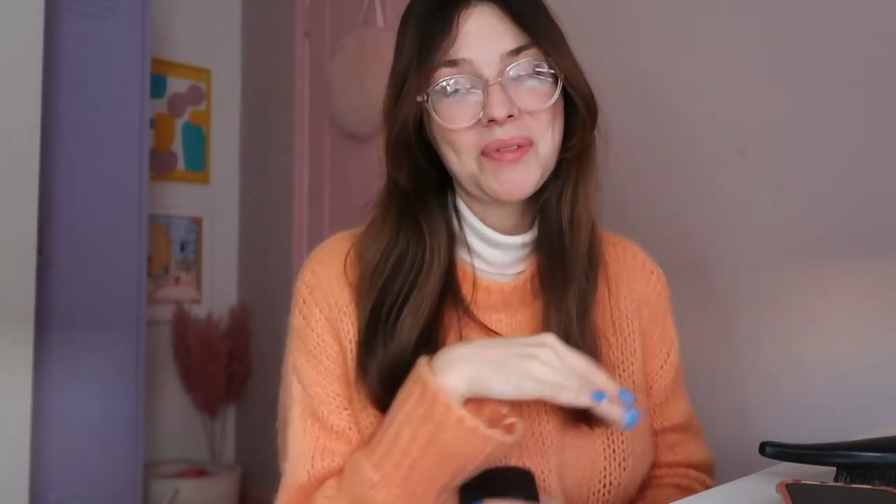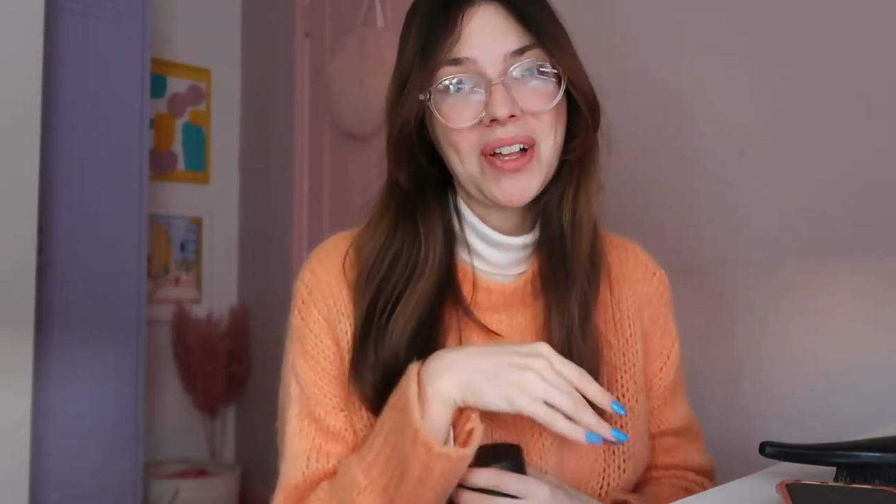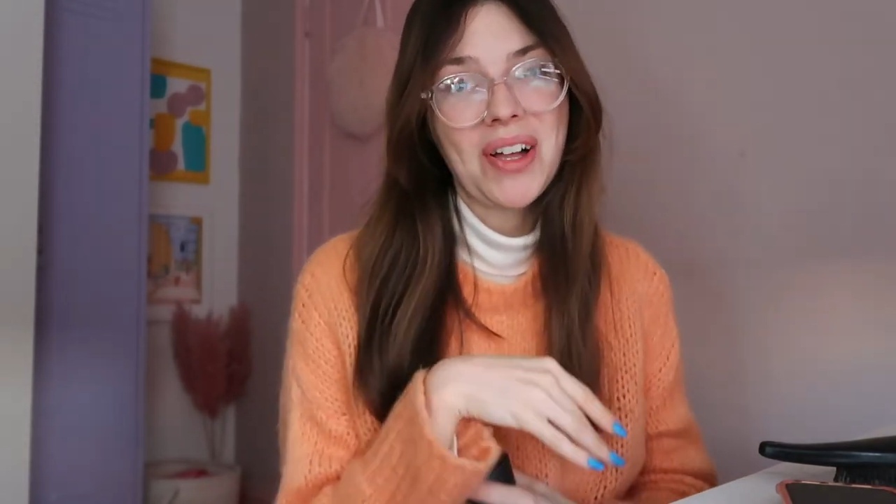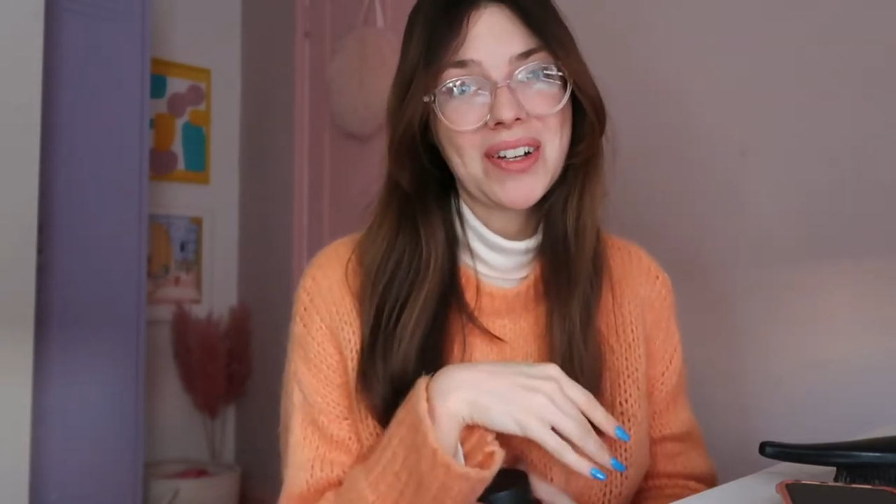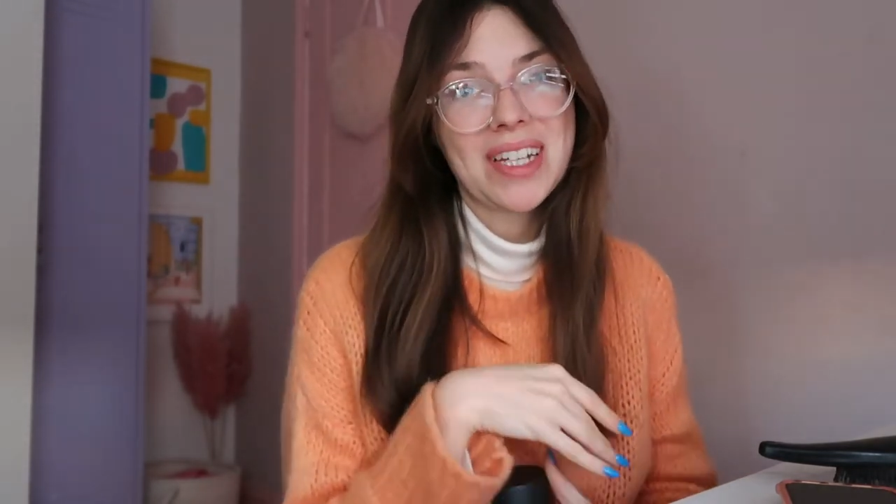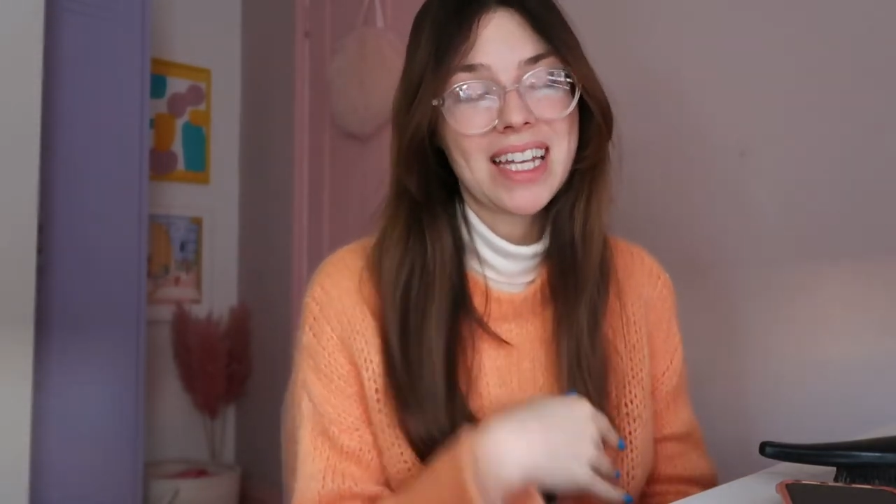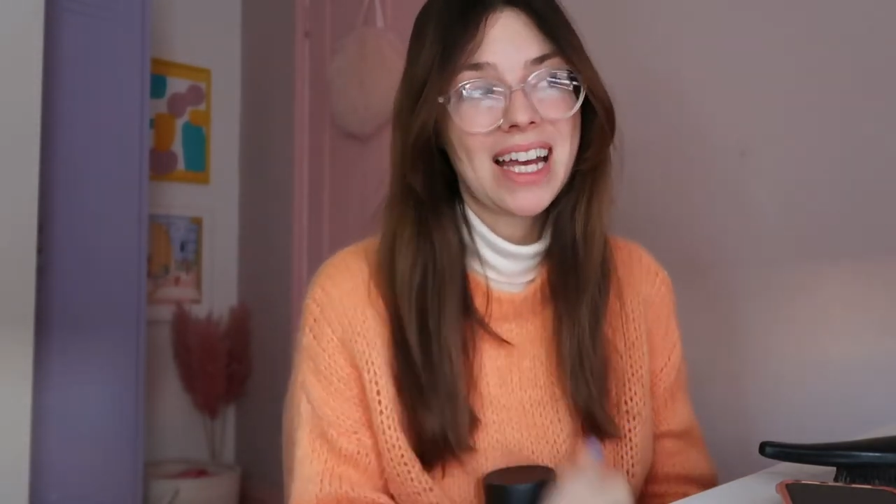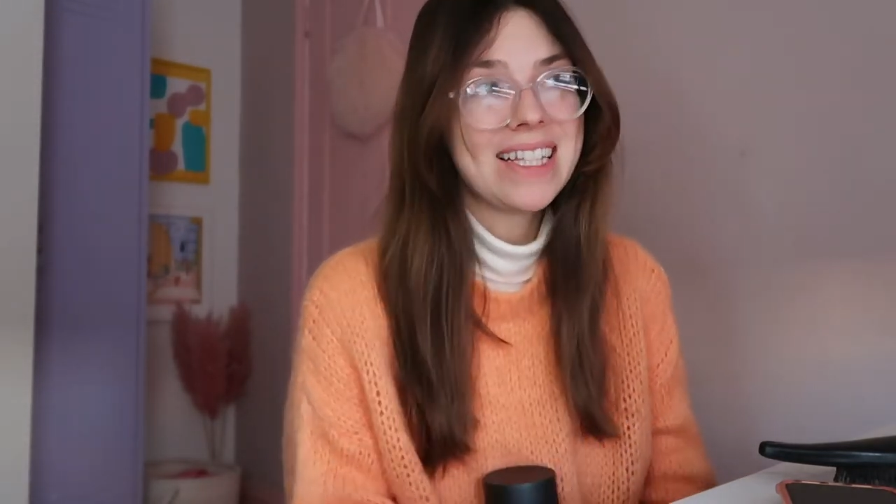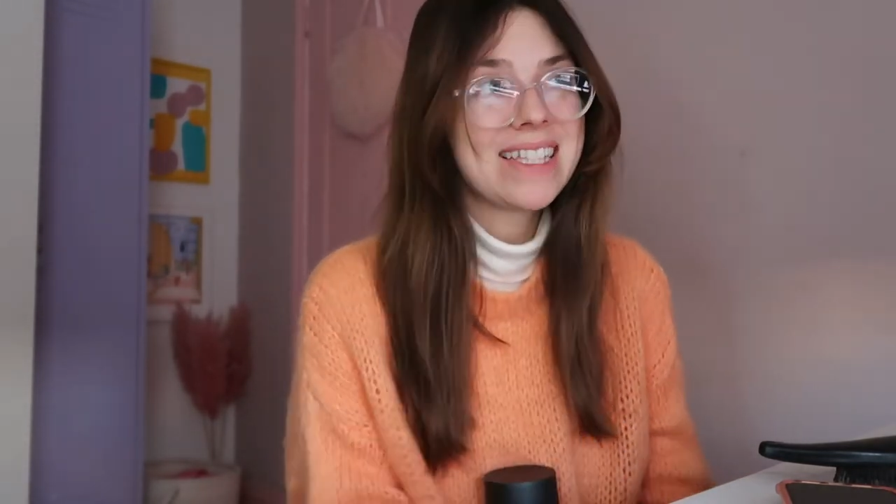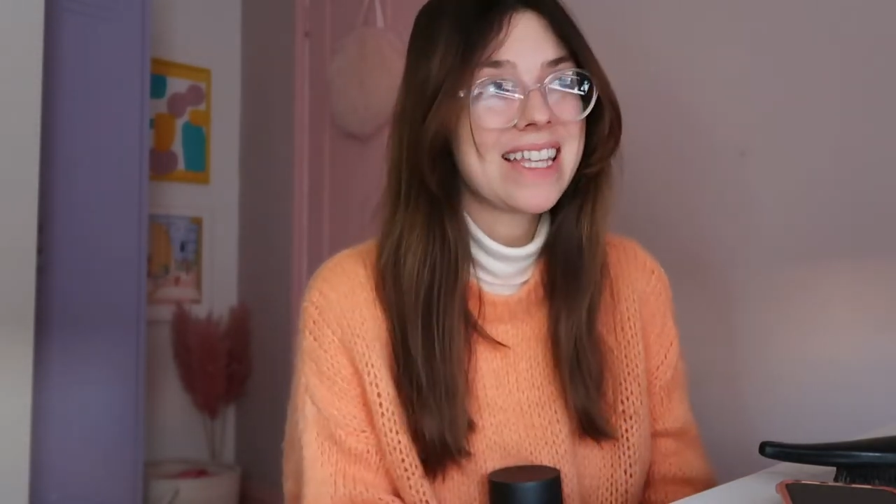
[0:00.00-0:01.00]
vlog
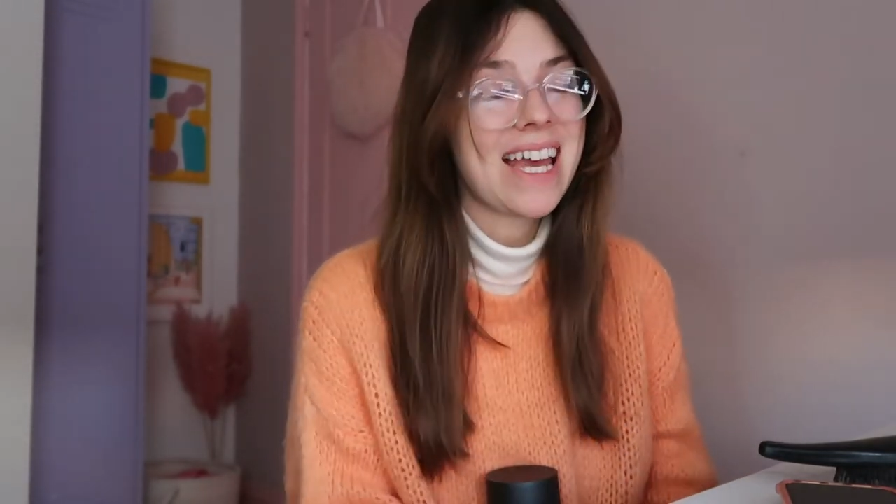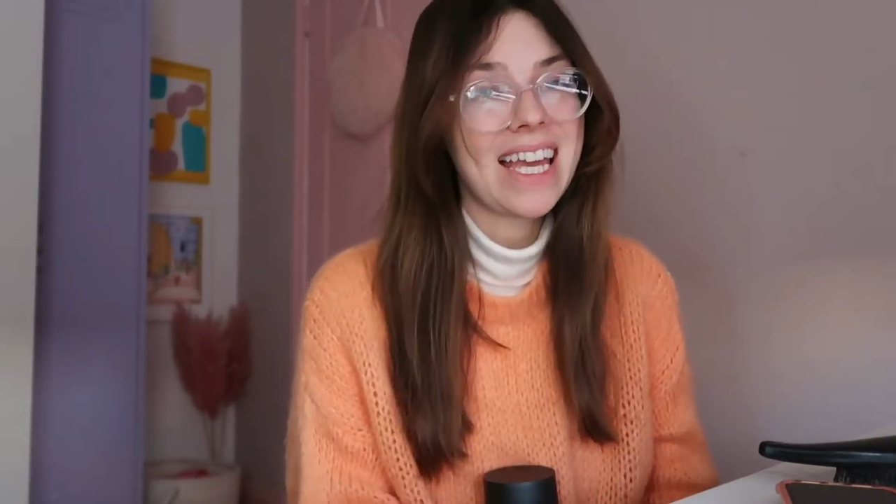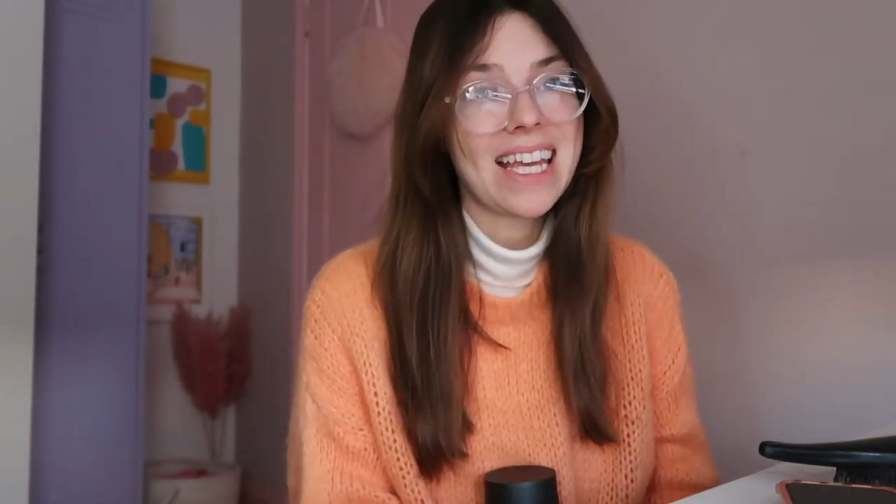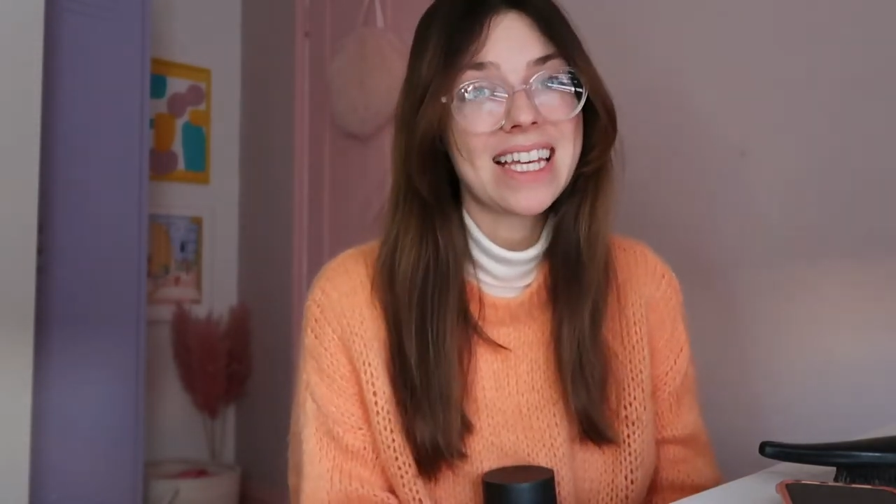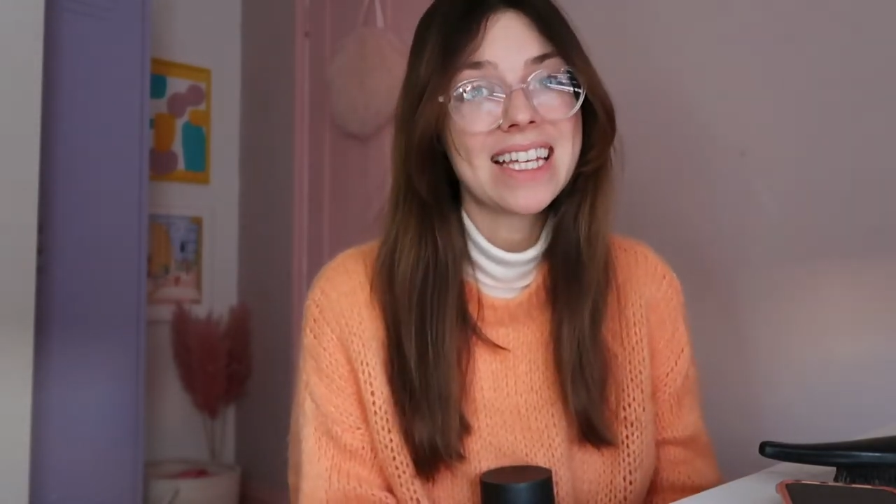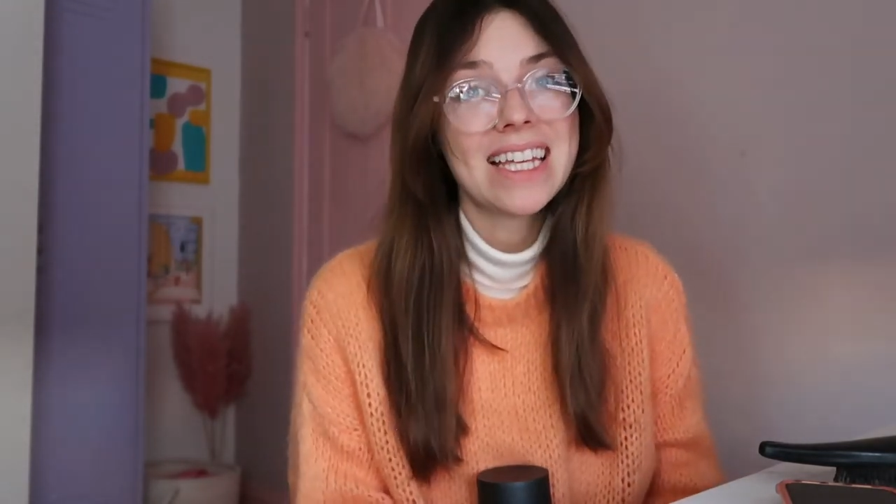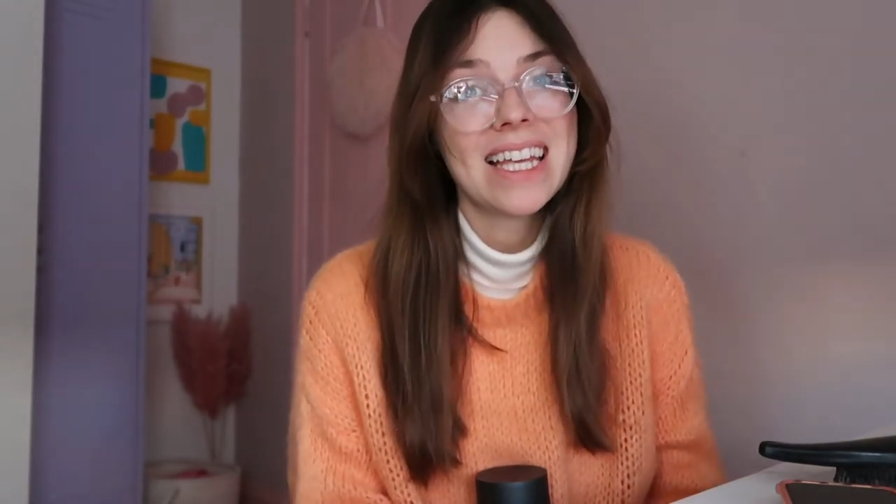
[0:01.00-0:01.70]
and say